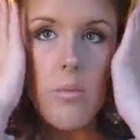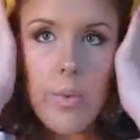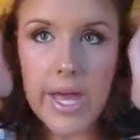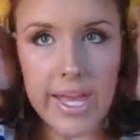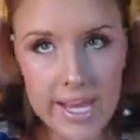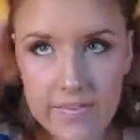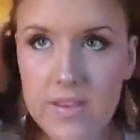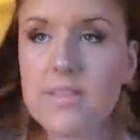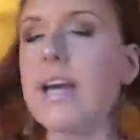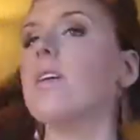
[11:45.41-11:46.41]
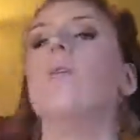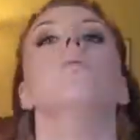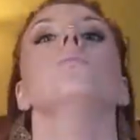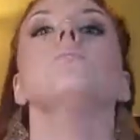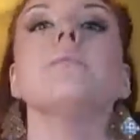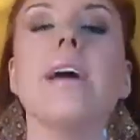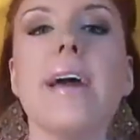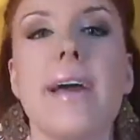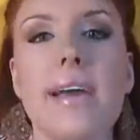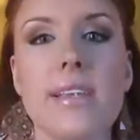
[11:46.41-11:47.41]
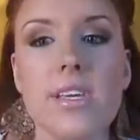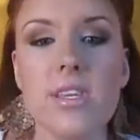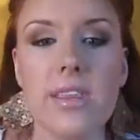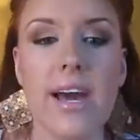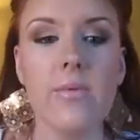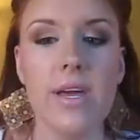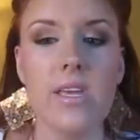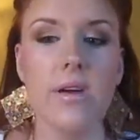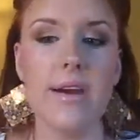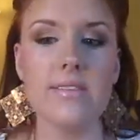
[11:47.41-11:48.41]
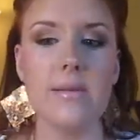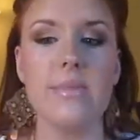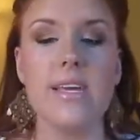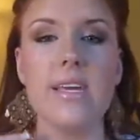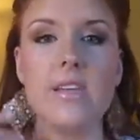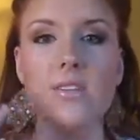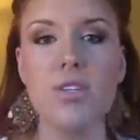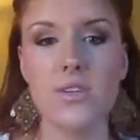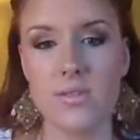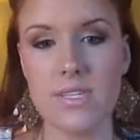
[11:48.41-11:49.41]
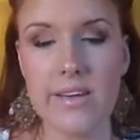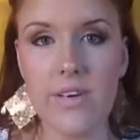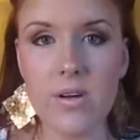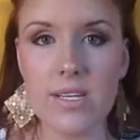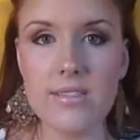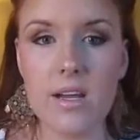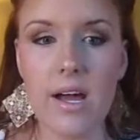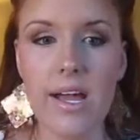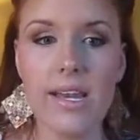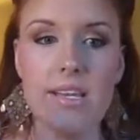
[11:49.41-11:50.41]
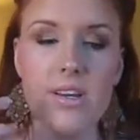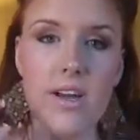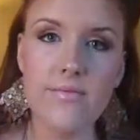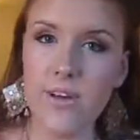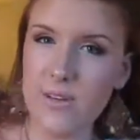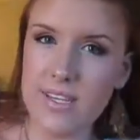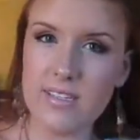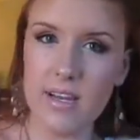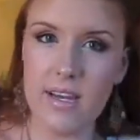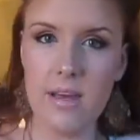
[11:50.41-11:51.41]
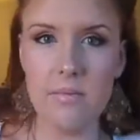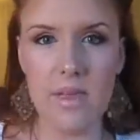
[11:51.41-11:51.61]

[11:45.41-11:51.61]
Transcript: But if you set goals, and that way you have something to stay focused on, and you're not focused on